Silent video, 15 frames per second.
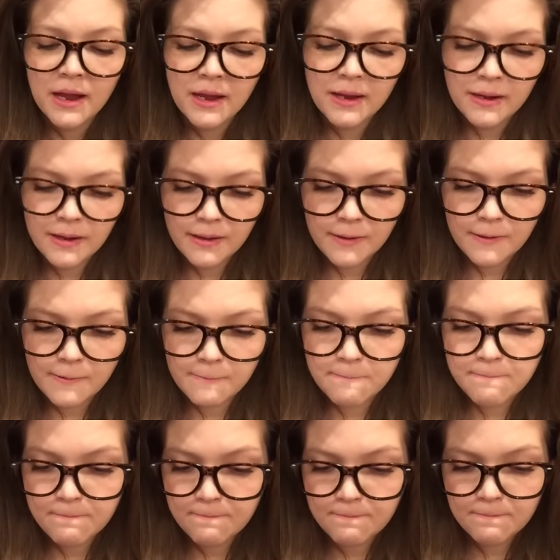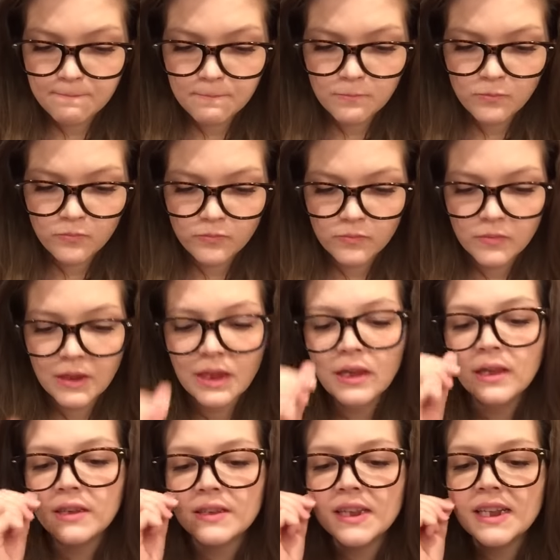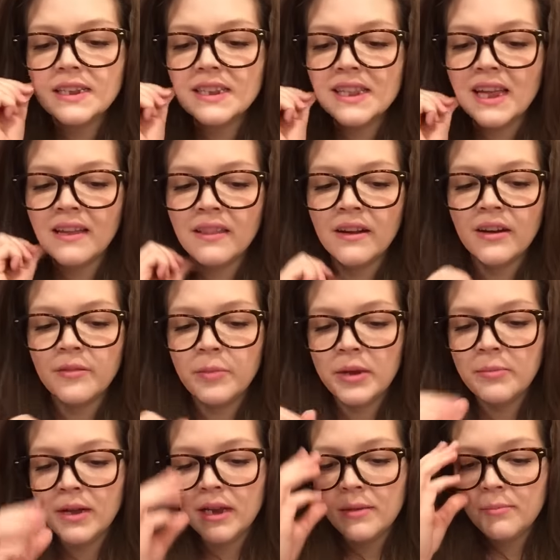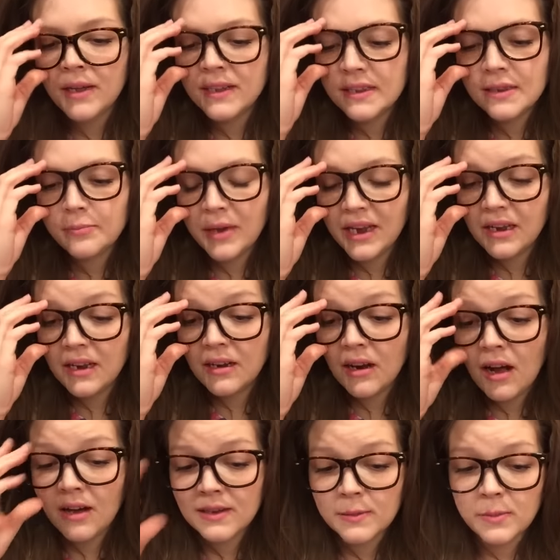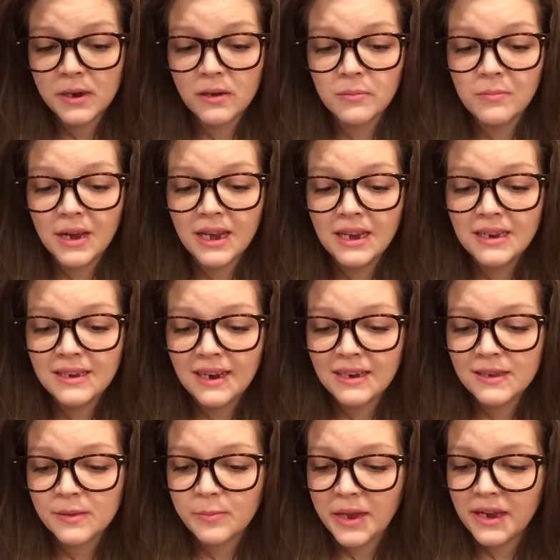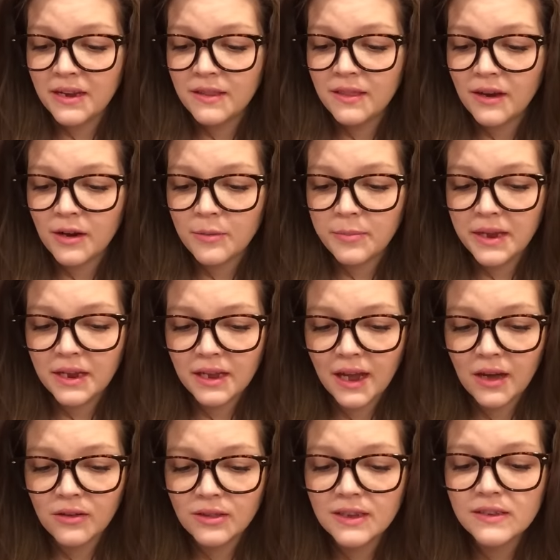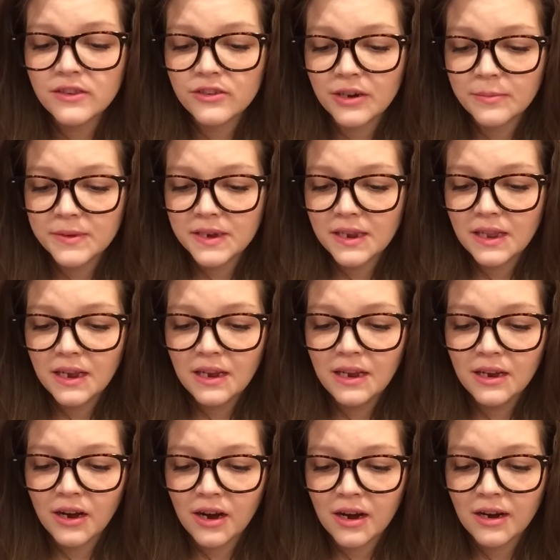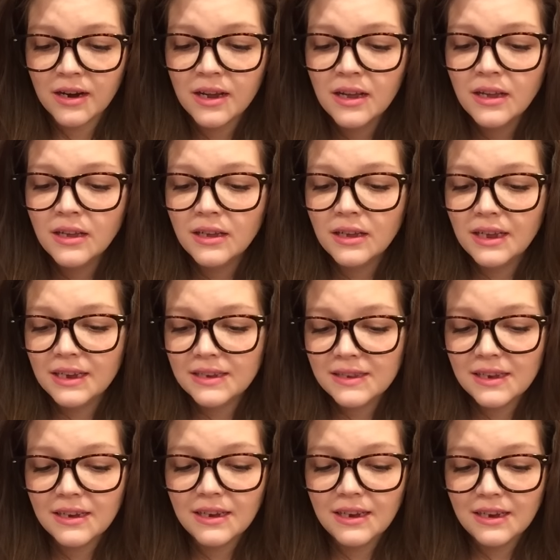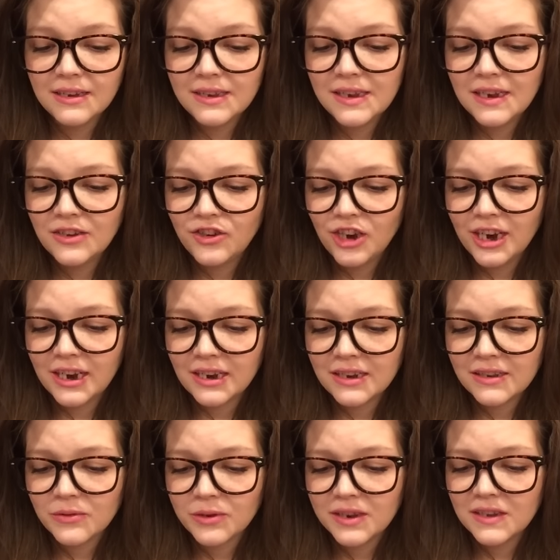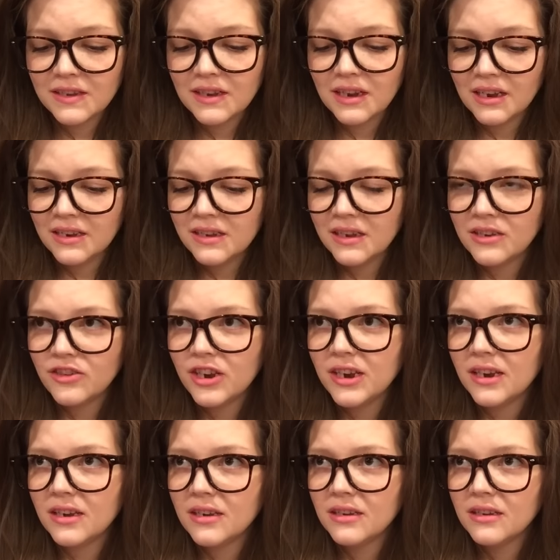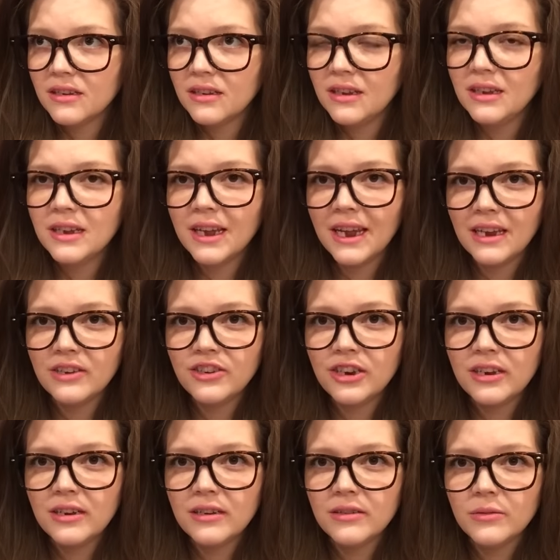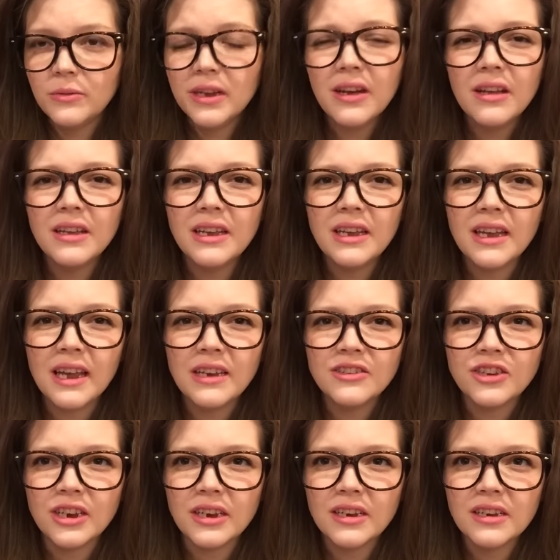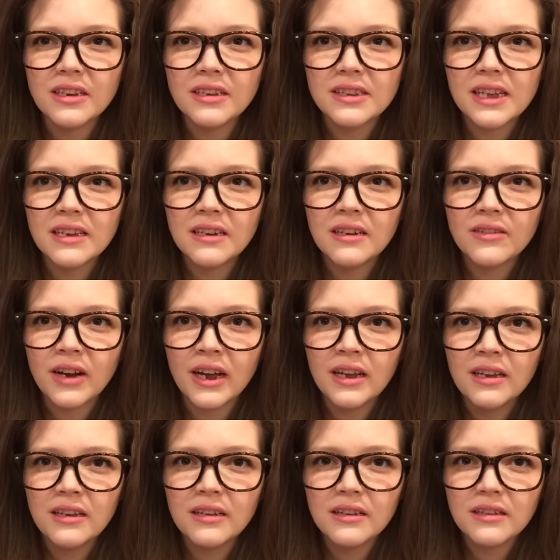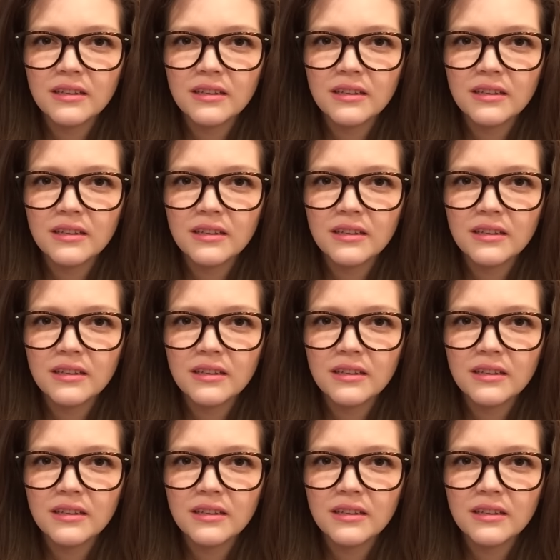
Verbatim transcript: Um, since then, there have been many months spent in hospital, many days spent in therapy, countless trips to the E R, E C E C Gs. What's an E C G? E K G? We call it E K G. Is that not right?